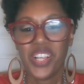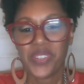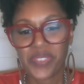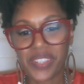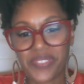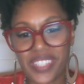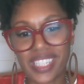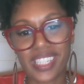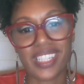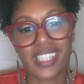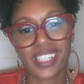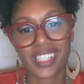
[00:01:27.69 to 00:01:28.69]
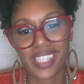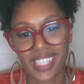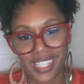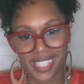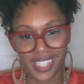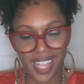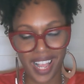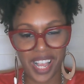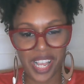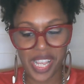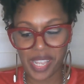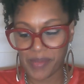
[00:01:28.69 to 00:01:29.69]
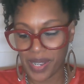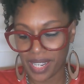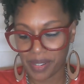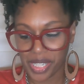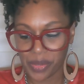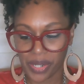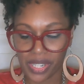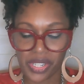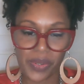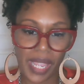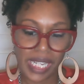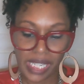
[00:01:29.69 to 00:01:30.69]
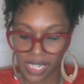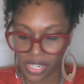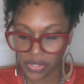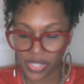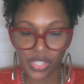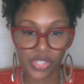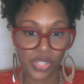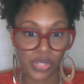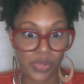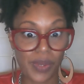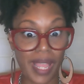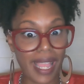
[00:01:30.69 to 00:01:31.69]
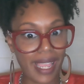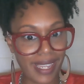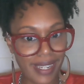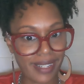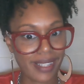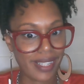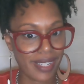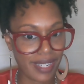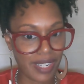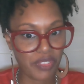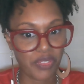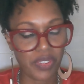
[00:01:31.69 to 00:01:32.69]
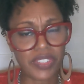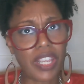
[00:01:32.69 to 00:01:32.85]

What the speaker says: 50 years this time because we're going to do 1800 to 1850.